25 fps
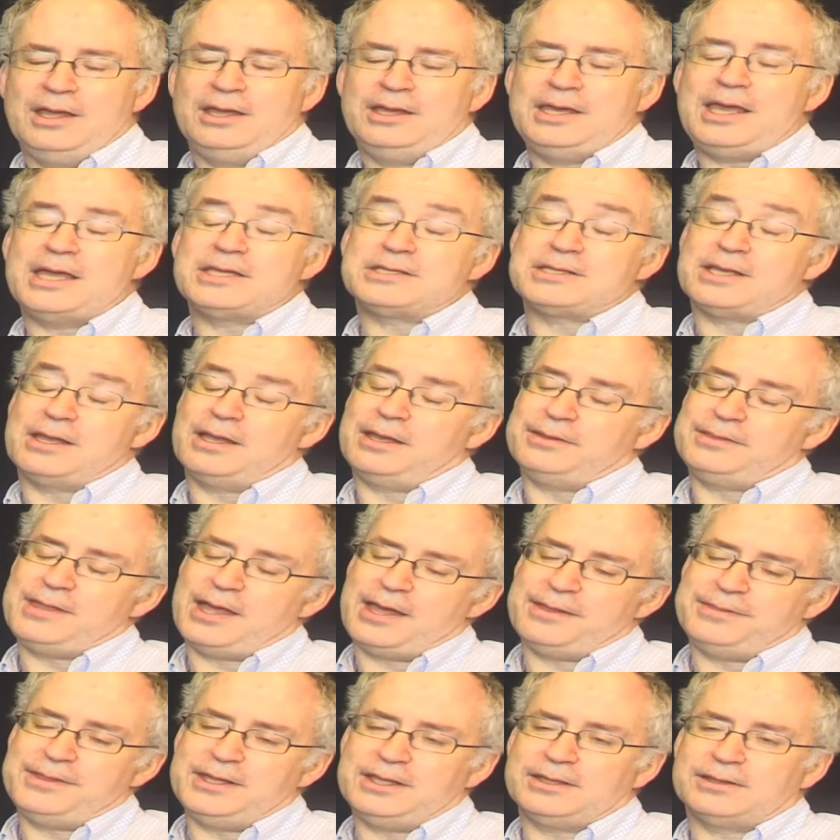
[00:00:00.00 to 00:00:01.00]
Yes,
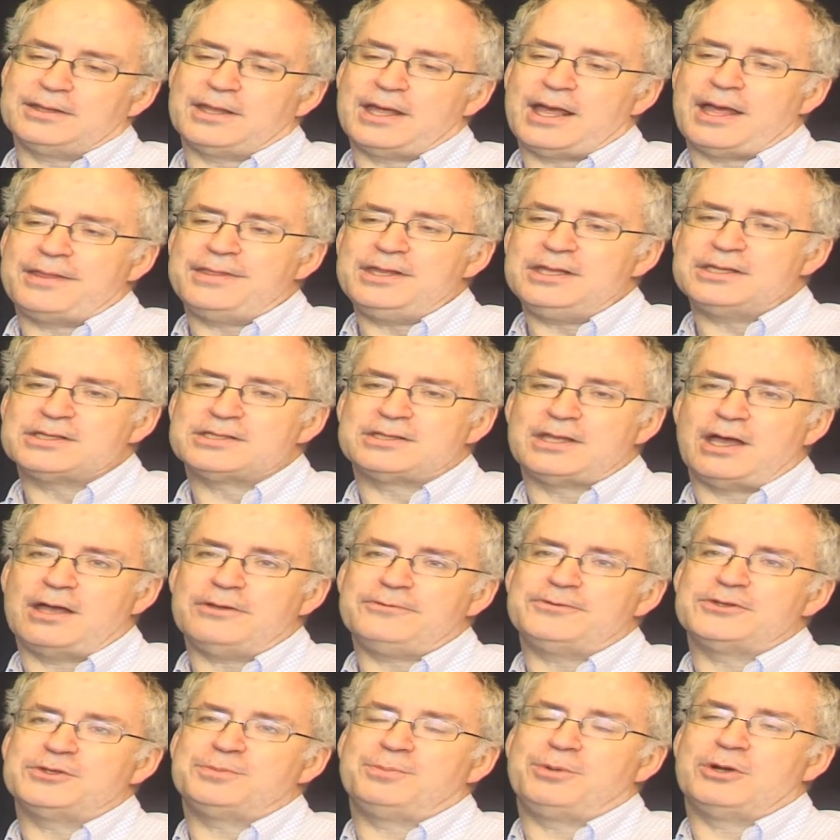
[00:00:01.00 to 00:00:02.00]
I think the
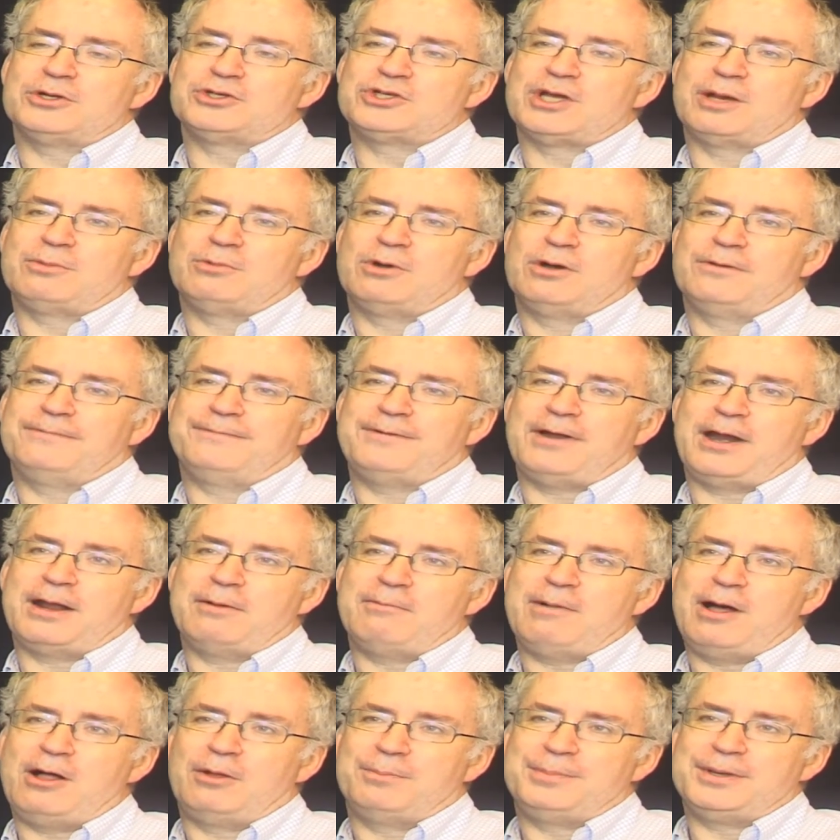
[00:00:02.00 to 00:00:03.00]
Starfish project worked very
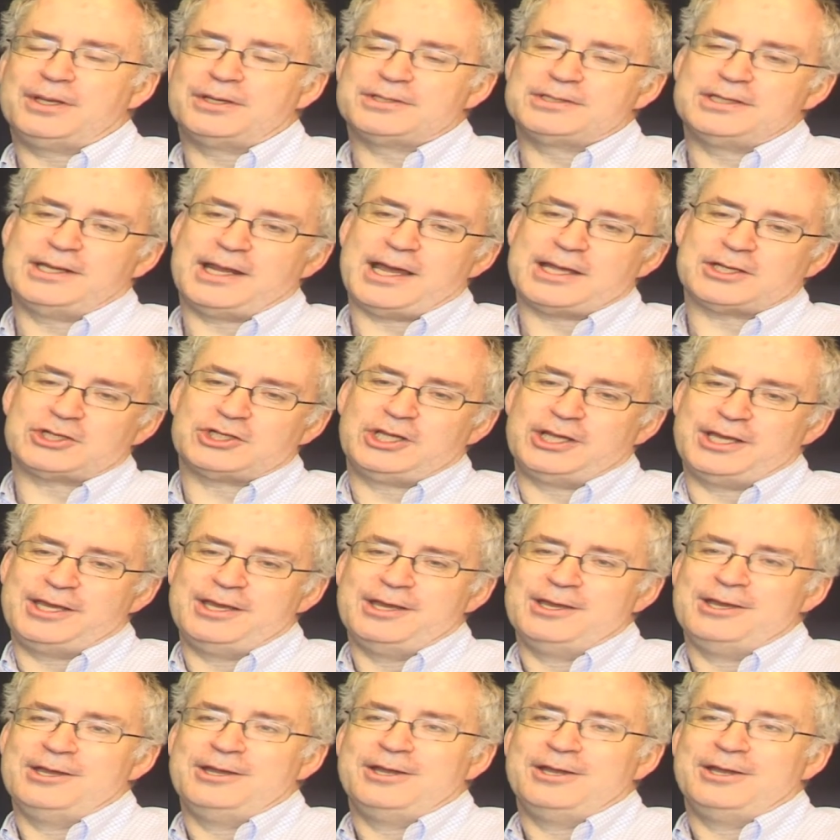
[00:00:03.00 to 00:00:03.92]
well because it actually